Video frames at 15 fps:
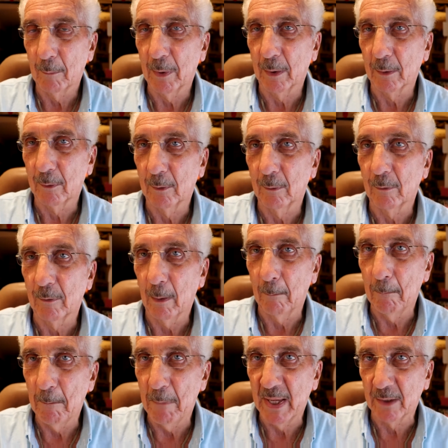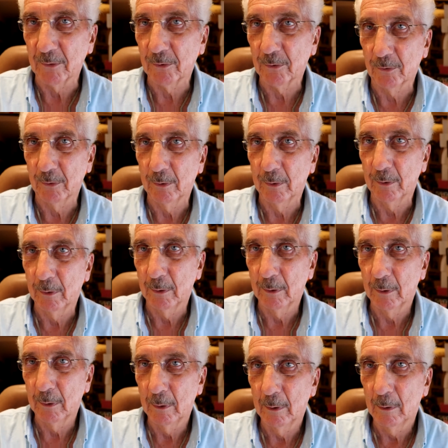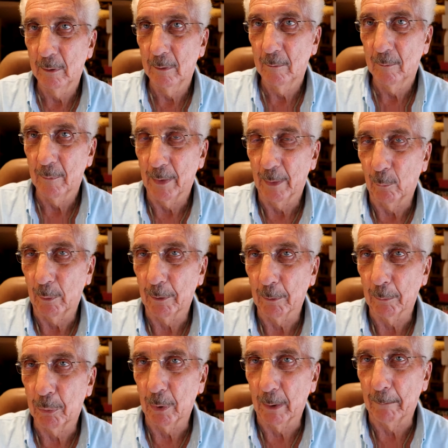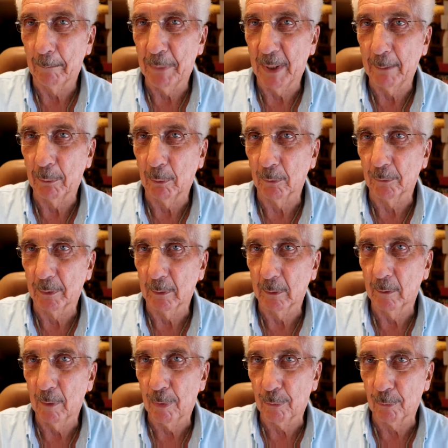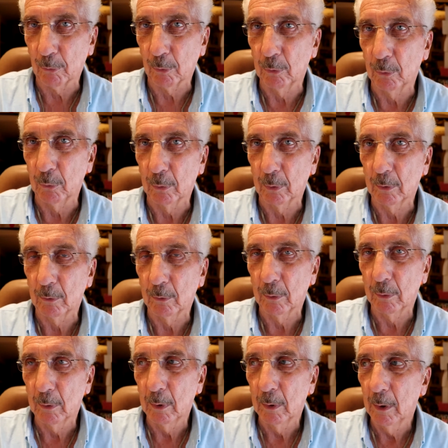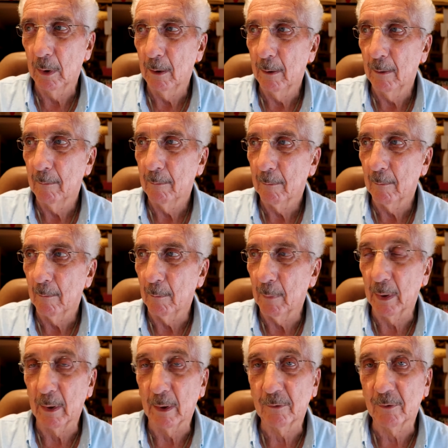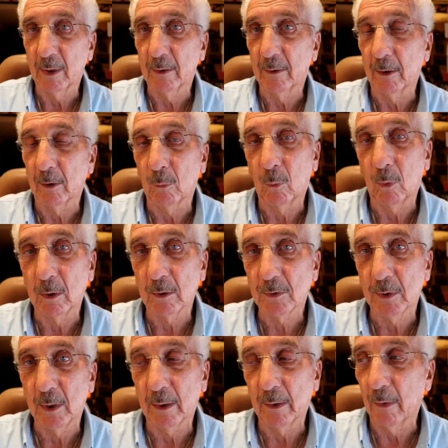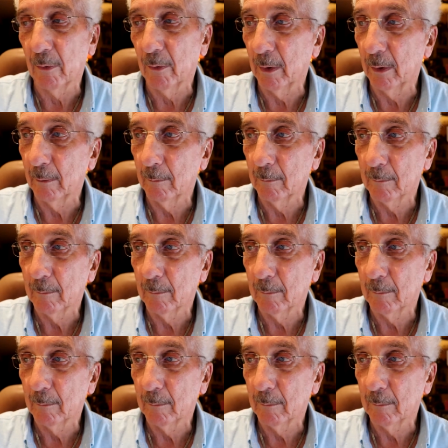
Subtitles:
about the mess that we were putting people through. And I sat there and watched that, and I thought,